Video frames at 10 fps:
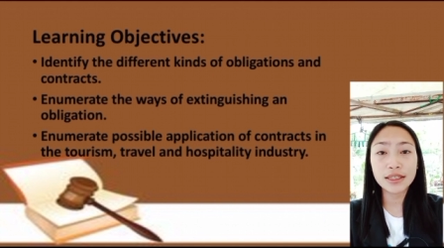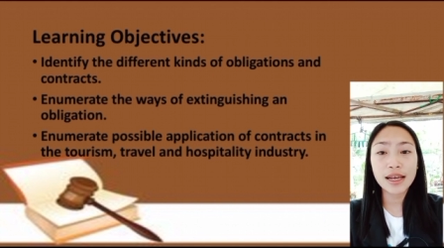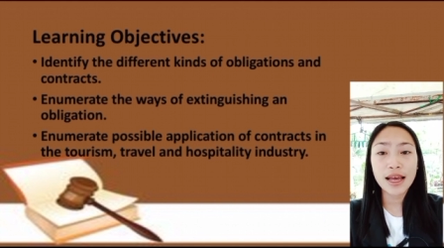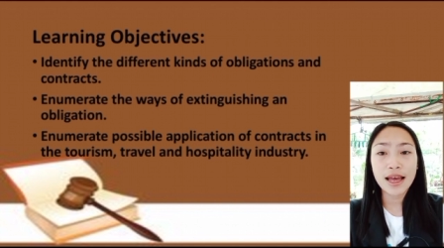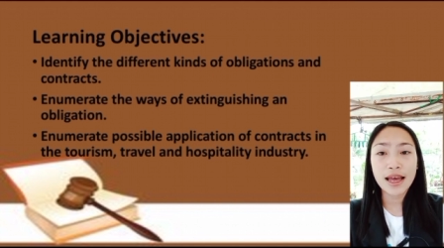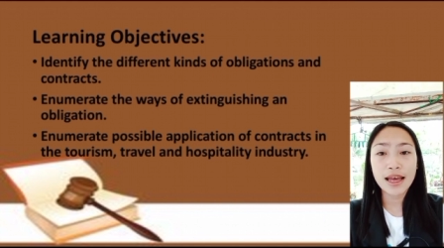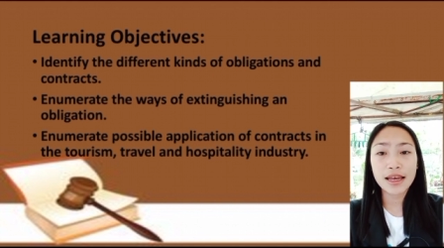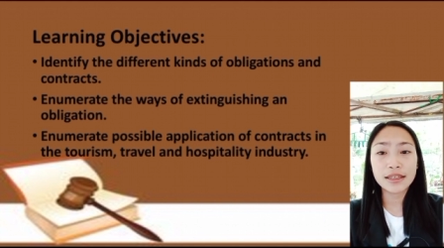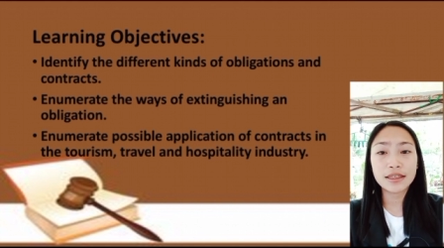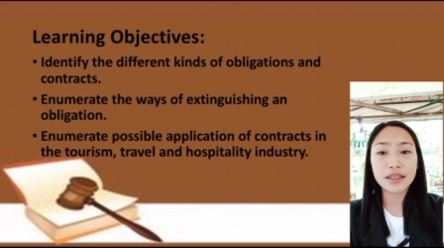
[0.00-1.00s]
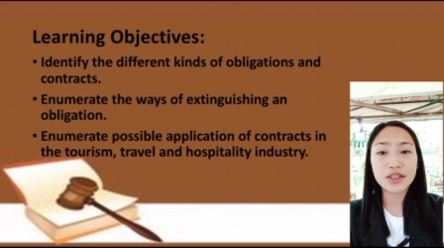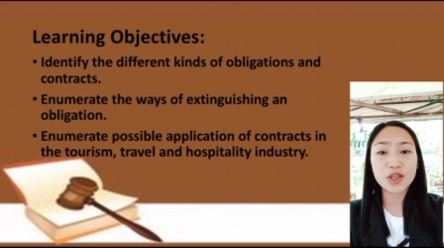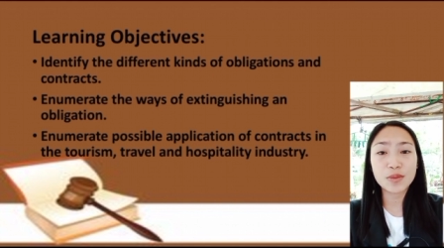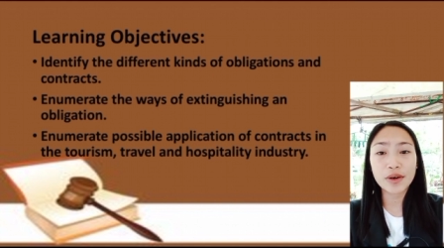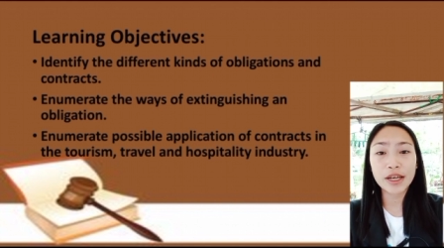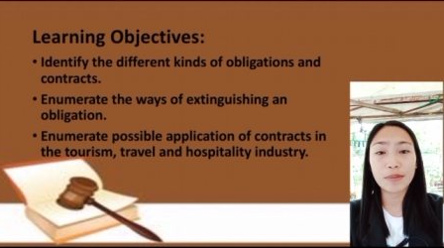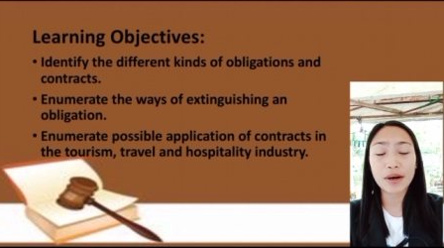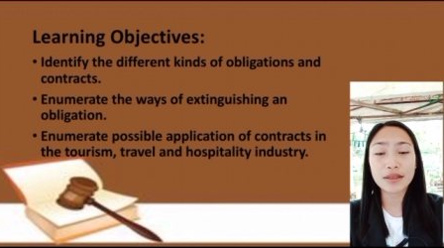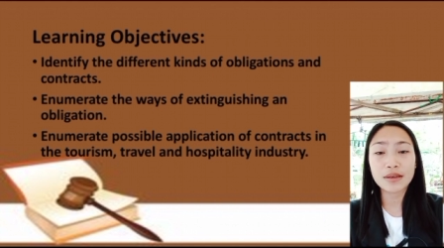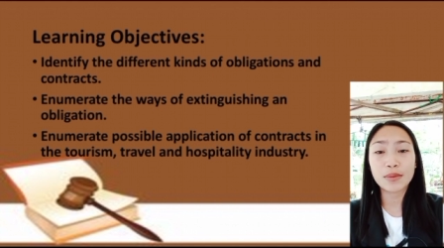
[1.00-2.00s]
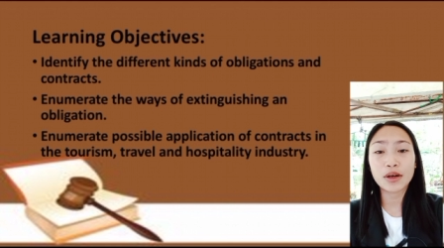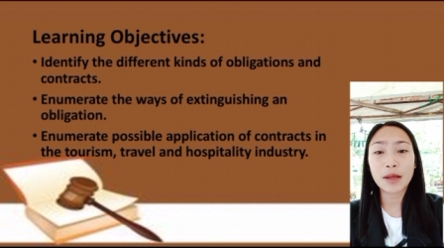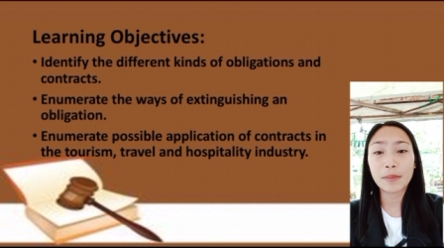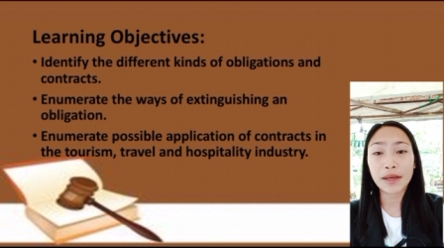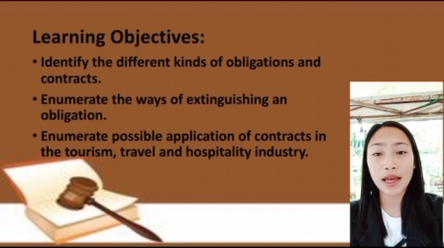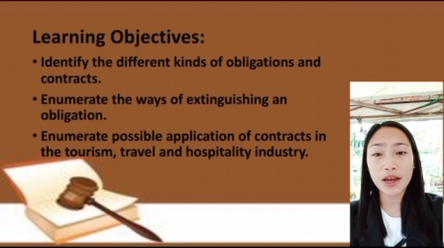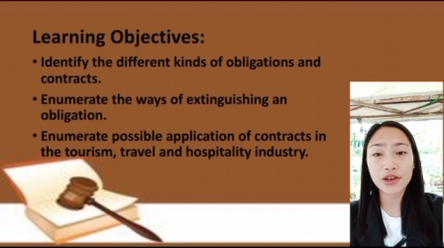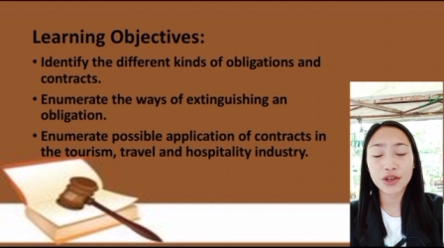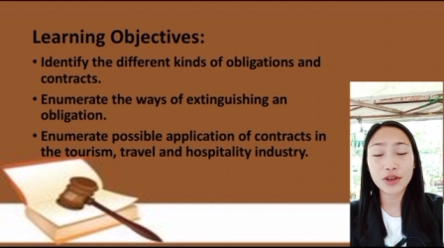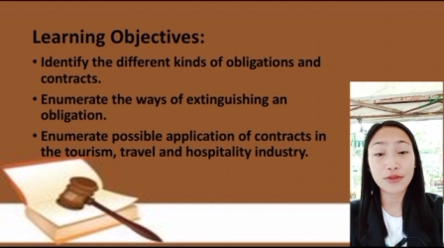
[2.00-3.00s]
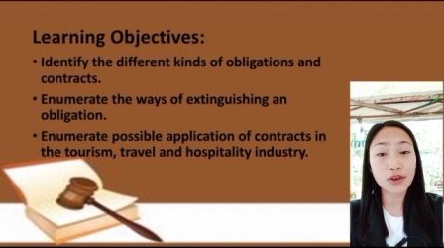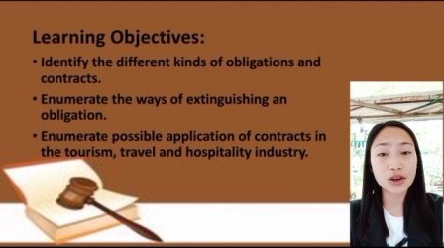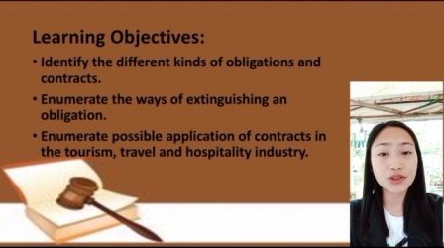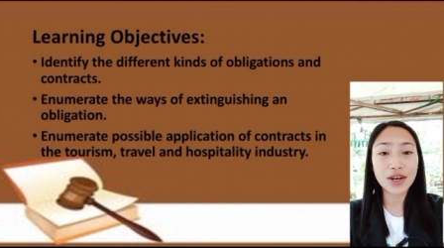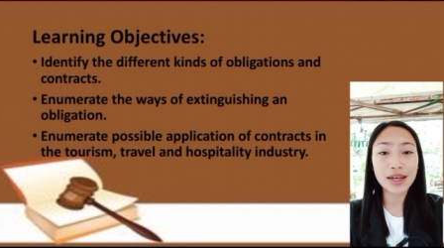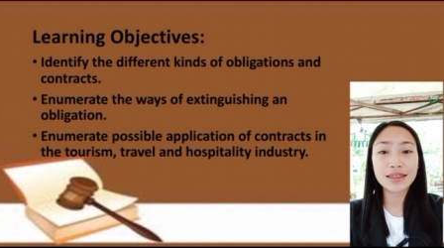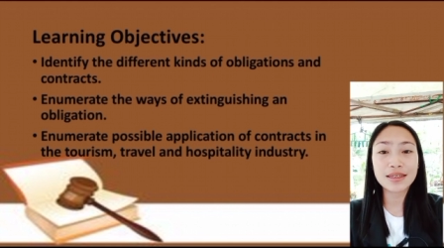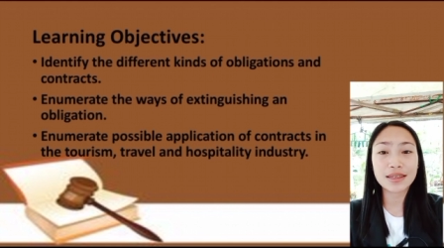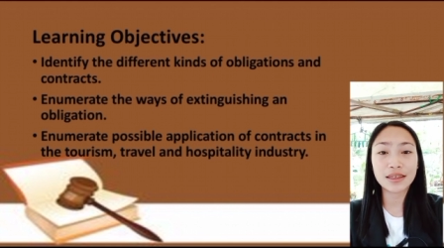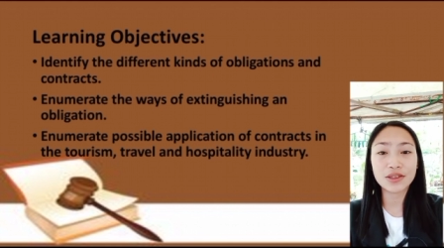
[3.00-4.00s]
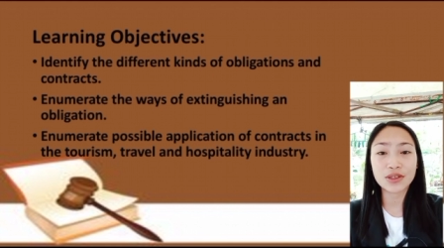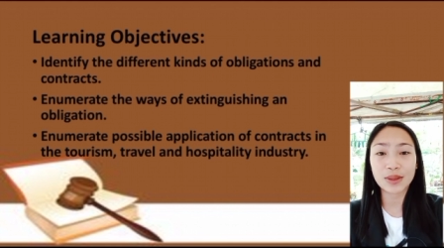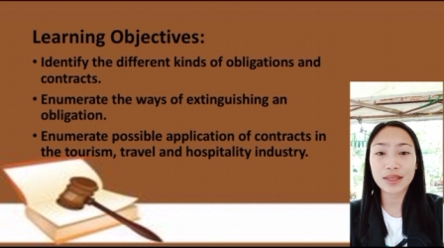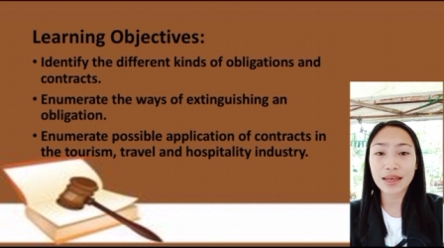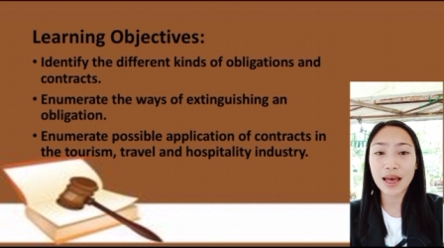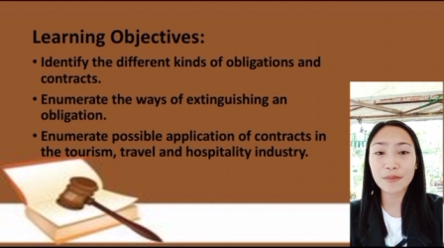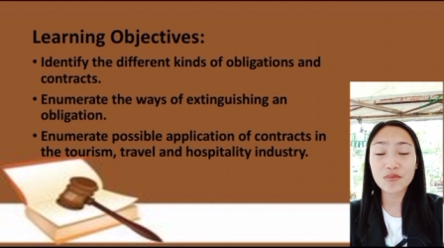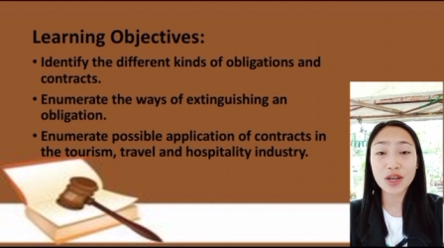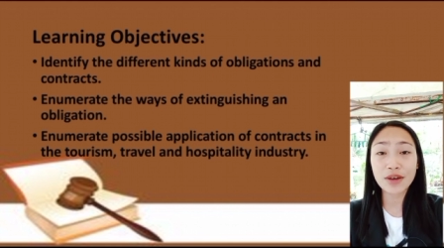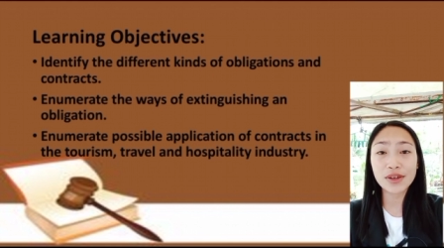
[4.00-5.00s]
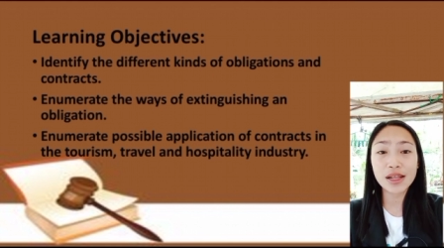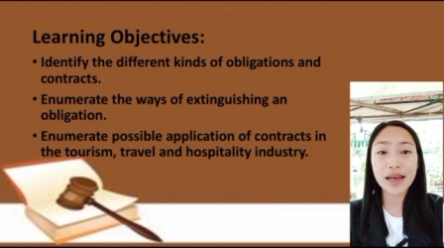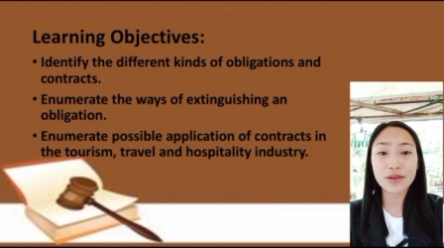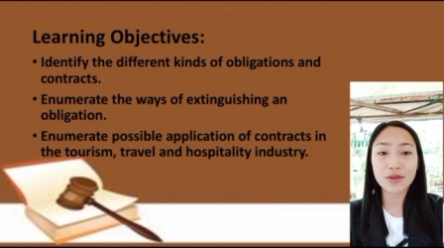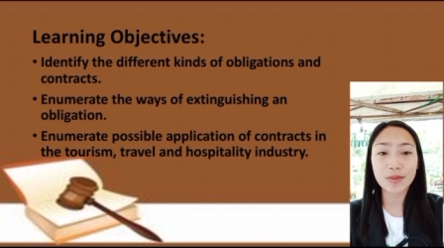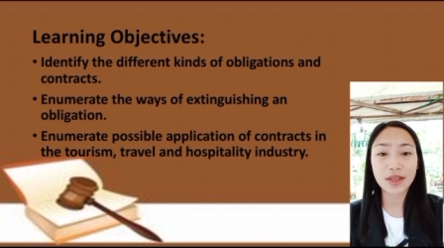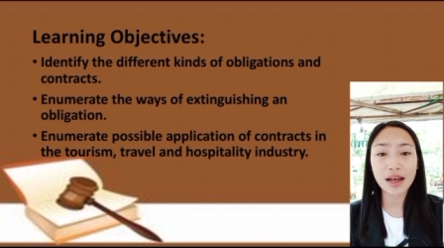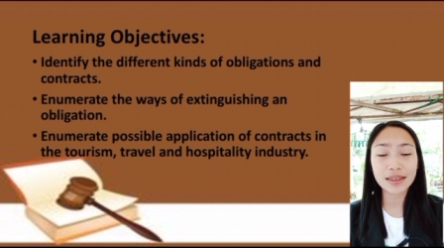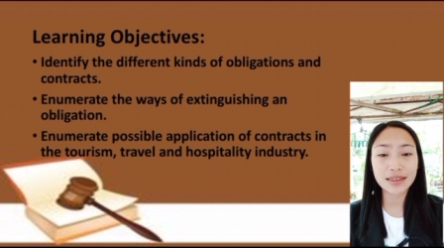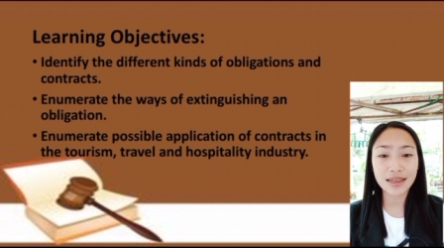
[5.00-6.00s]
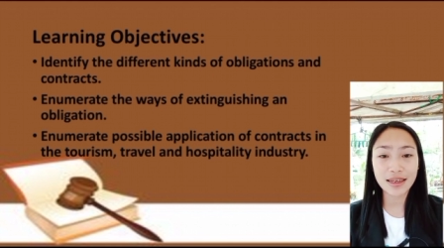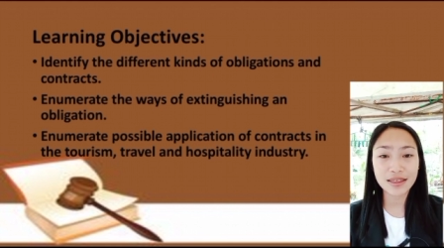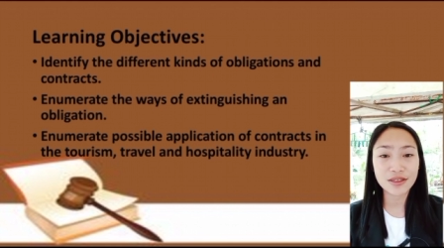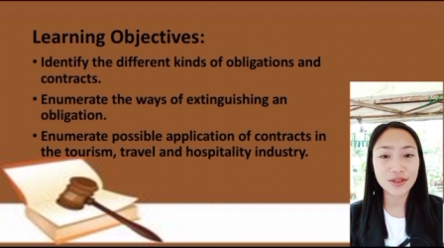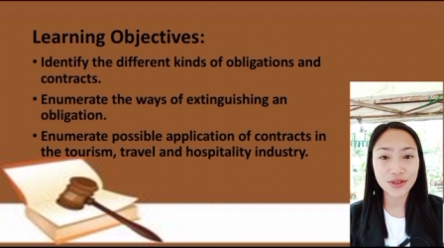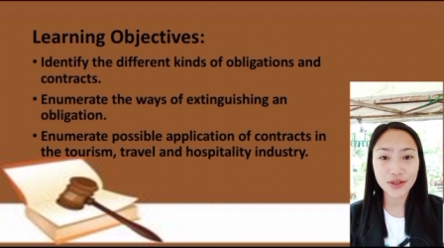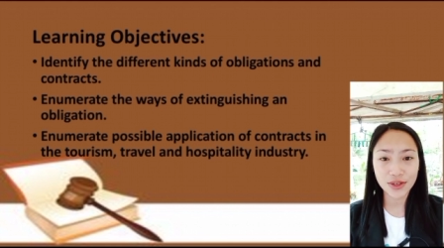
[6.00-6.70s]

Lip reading: and enumerate possible application of contracts in tourism, travel, and hospitality industry.